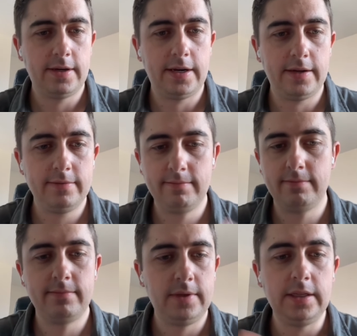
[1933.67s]
uh,
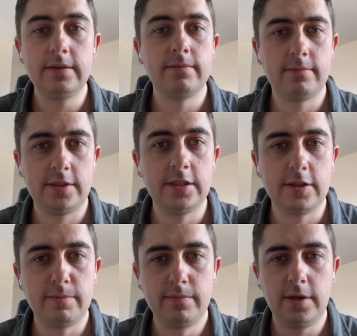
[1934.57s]

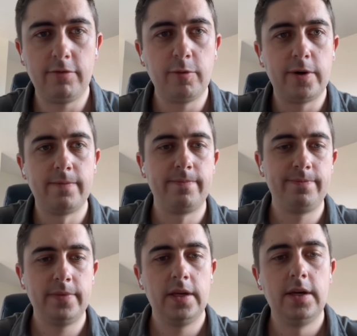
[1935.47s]
system, if you will.
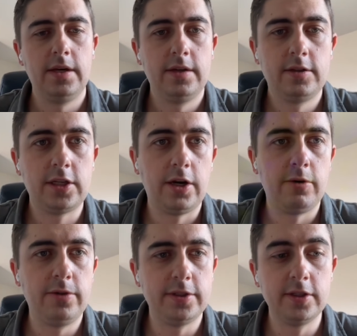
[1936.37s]

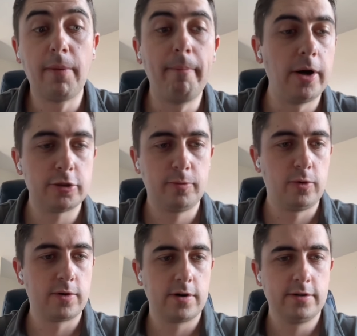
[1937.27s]
So this is a much
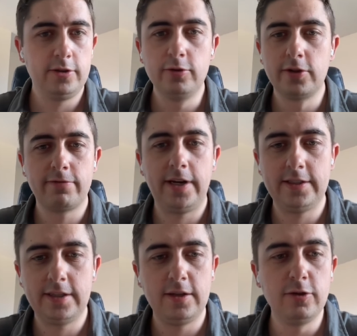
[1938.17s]
more
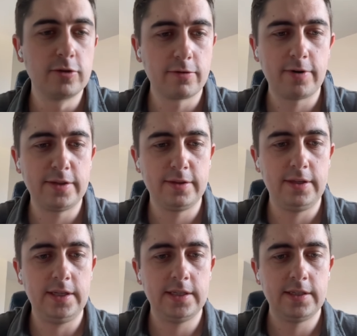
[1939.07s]
user-facing,
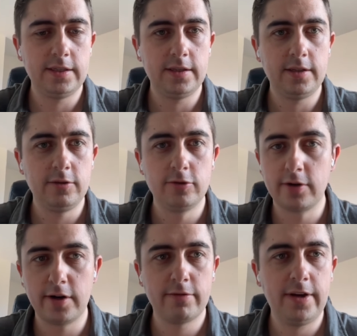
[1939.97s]
user-friendly
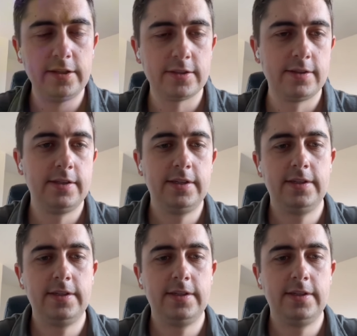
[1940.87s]
user interface,